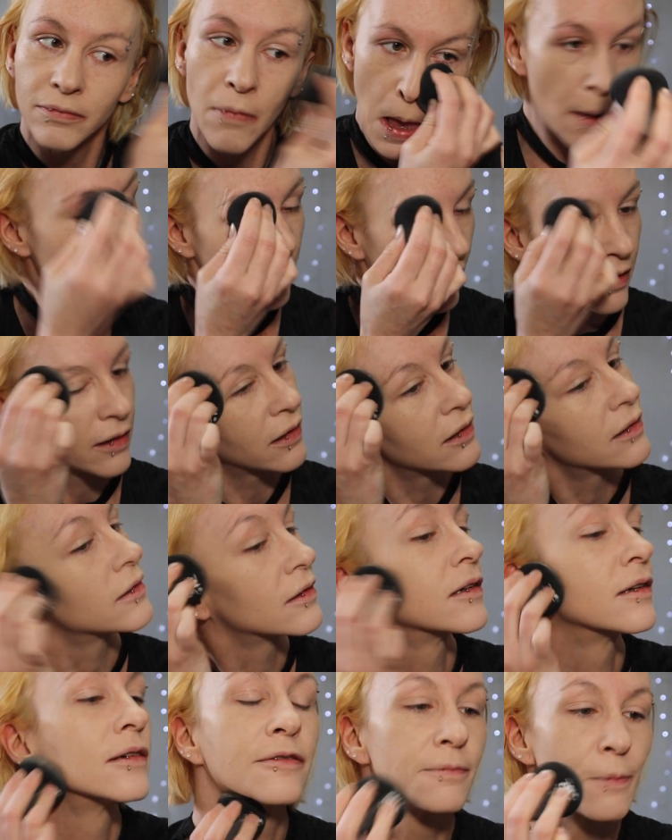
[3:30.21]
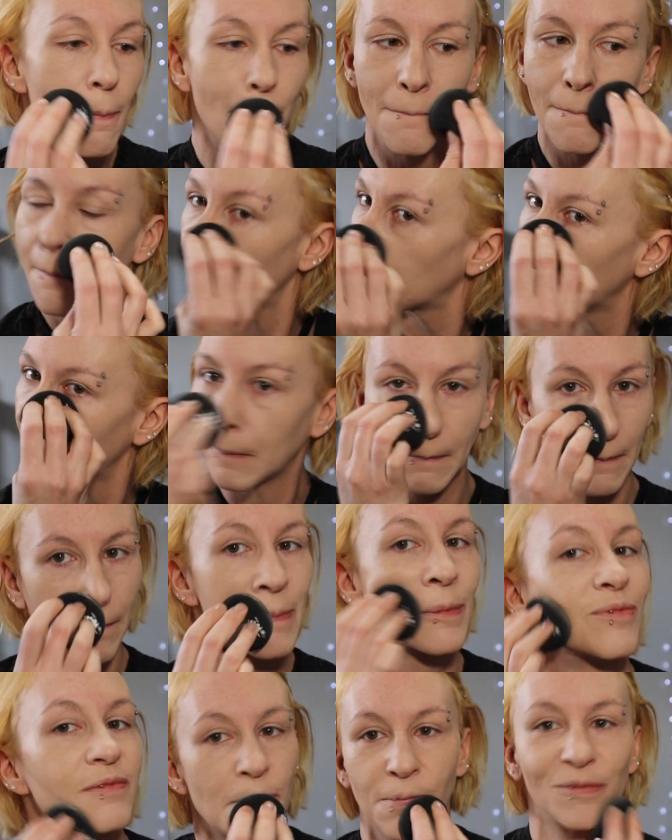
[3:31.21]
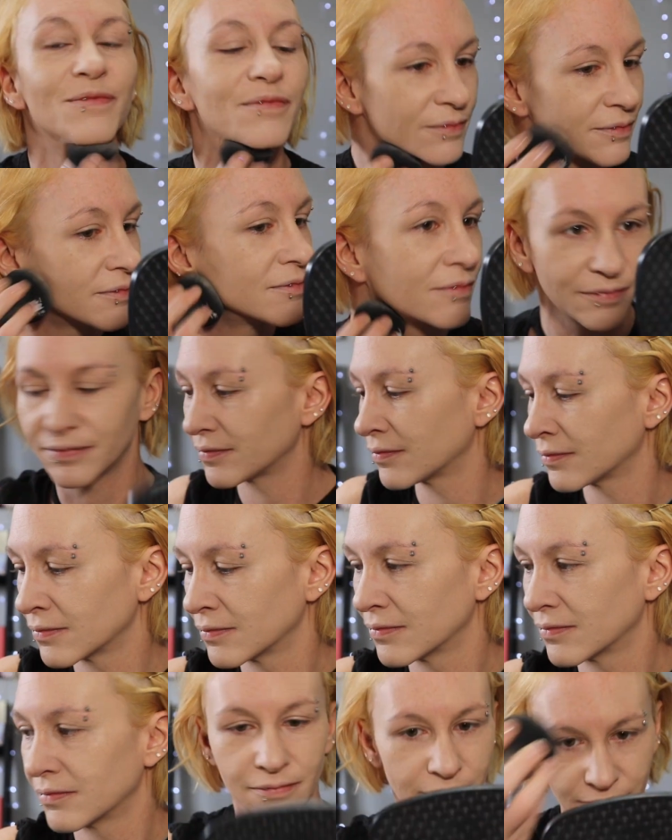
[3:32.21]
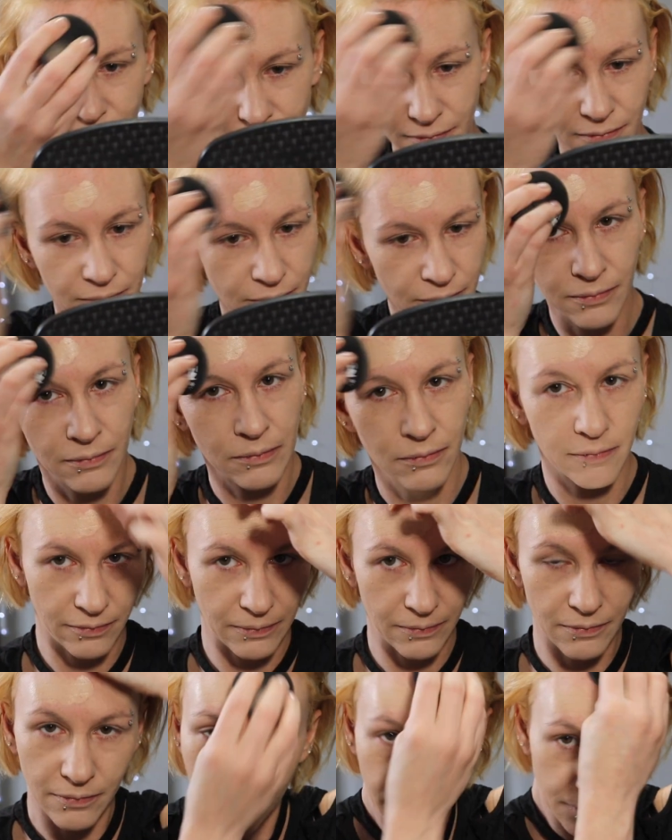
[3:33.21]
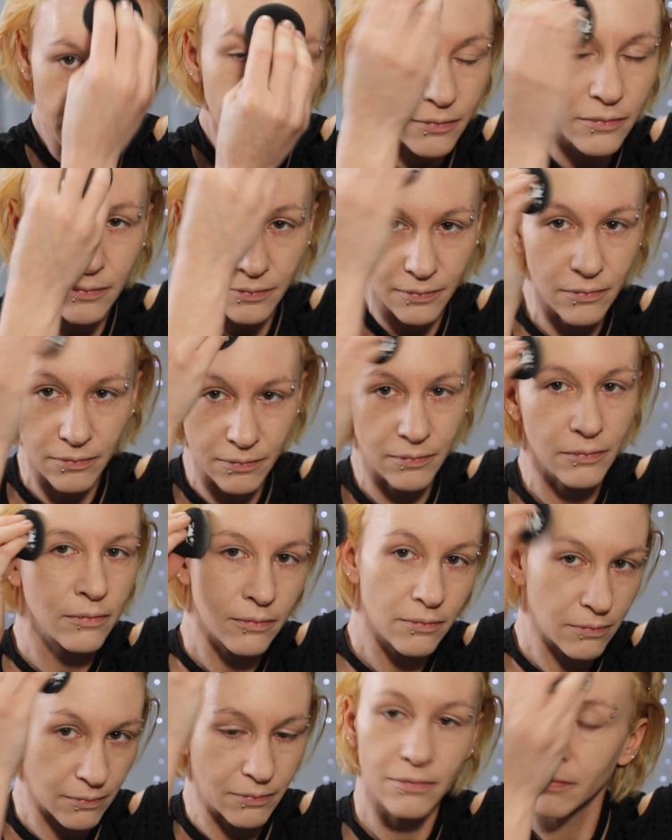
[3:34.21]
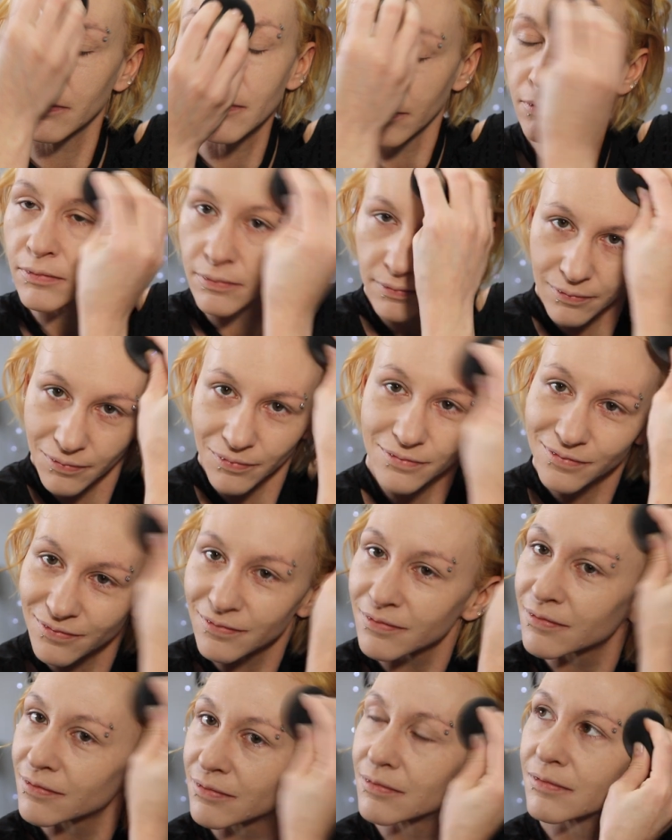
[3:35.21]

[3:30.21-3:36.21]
(no one is talking)